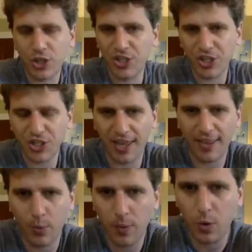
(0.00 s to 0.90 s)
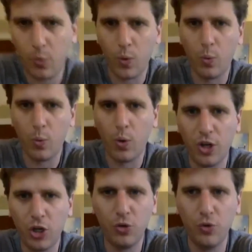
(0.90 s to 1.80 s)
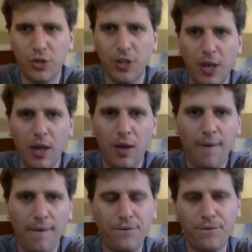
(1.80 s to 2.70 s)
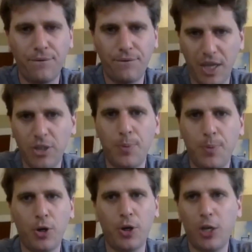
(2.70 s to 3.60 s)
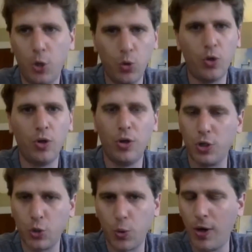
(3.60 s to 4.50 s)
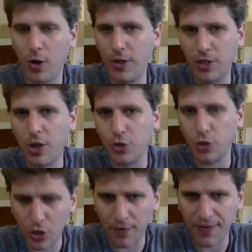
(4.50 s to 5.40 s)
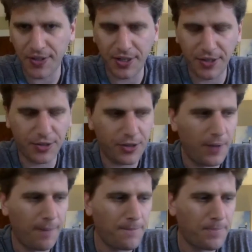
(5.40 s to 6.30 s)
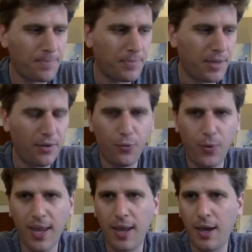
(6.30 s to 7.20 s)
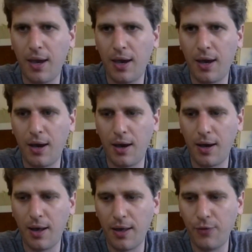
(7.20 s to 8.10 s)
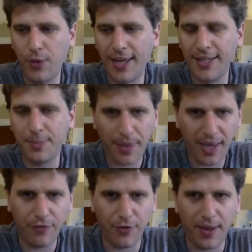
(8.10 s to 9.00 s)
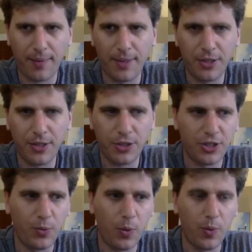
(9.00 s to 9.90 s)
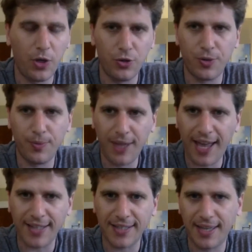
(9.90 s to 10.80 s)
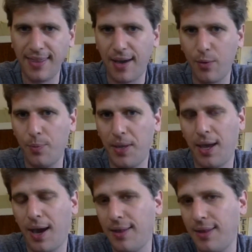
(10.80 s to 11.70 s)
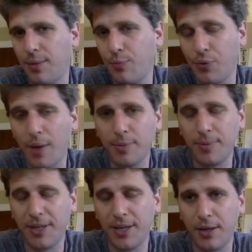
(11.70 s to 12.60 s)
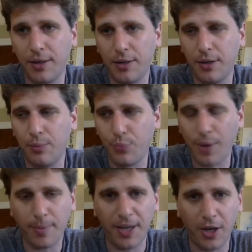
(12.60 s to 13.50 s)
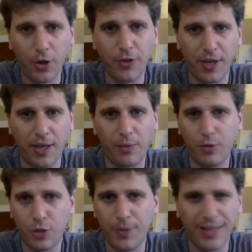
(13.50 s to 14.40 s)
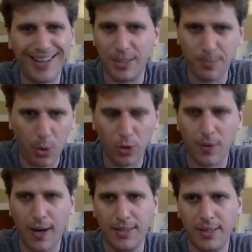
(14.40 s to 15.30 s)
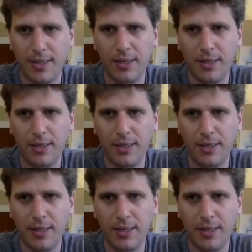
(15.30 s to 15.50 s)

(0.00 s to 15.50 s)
to say that we would we wouldn't use Facebook and Google and Twitter and these other services, if we uh, if we had to pay for them. It's just that we would use them less, and that would be, I think, probably probably a good thing. It would just be a lot less polarizing,